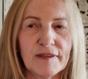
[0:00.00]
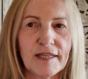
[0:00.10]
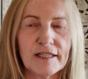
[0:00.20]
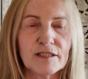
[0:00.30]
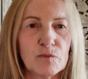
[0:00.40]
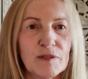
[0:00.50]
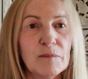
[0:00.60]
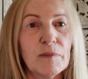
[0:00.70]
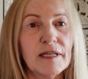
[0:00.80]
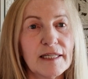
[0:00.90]
that
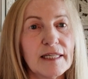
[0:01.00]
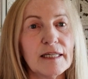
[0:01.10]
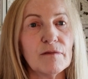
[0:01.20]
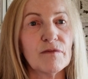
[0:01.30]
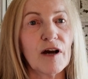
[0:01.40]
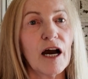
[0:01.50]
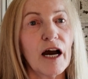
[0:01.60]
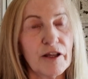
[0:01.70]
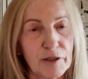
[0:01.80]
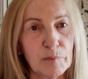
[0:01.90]
we believe
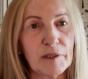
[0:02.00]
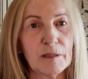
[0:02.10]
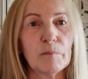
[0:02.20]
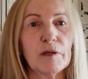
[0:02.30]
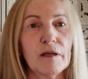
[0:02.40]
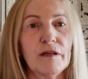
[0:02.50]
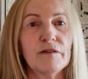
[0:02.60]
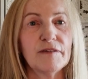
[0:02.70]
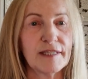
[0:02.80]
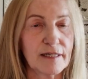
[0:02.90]
other people
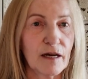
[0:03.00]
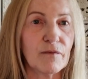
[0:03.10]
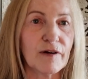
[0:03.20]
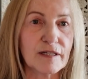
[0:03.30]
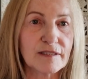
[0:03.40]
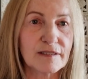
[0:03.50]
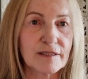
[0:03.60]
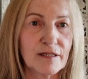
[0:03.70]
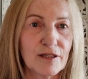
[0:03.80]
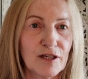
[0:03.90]
think of
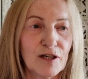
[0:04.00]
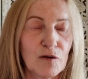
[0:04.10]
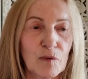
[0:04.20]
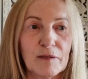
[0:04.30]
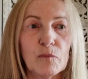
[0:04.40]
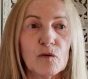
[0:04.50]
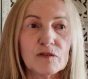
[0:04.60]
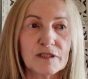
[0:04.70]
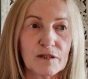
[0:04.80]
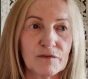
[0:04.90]
us, when
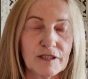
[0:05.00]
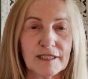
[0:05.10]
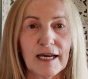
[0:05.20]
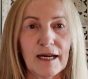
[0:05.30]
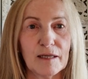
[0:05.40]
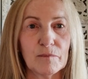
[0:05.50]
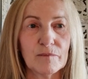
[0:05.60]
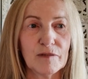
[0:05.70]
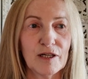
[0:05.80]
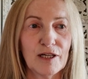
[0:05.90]
most of the time
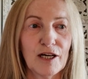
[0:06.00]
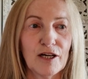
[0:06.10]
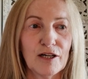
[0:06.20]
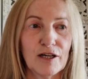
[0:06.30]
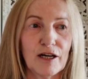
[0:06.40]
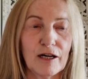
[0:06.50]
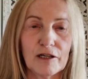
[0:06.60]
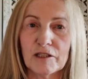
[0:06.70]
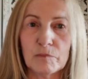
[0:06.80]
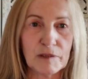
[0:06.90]

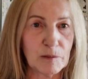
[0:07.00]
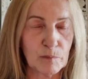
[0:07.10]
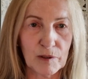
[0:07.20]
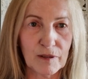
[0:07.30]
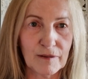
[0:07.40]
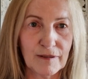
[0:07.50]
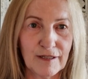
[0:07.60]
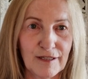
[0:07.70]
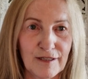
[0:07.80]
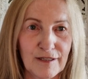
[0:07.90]
other people
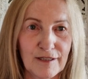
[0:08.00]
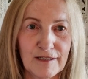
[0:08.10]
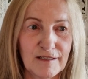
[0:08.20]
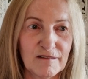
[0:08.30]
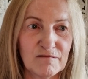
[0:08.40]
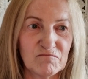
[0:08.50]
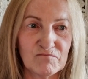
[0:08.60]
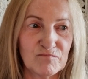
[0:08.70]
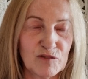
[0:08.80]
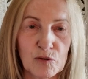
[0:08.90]

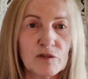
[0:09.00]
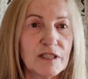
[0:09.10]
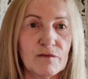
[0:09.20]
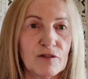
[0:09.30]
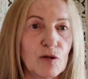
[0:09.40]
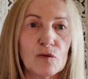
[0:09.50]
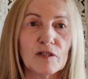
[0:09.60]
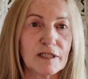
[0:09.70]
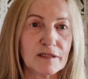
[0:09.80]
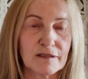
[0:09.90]
don't even
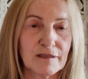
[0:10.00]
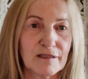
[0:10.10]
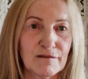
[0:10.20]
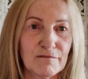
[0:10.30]
notice.